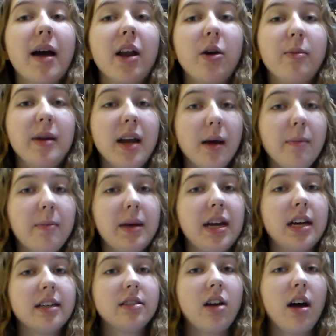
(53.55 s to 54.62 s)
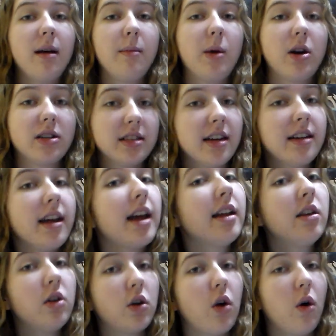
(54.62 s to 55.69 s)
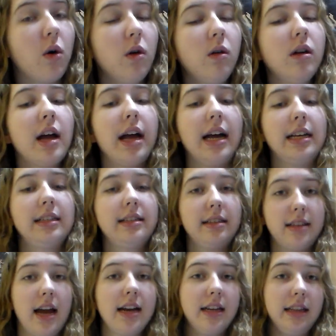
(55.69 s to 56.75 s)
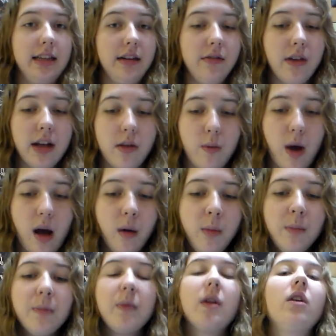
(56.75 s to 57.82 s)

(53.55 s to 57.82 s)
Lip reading: spot opened up because our Sunday, Nicole, has decided to leave as well.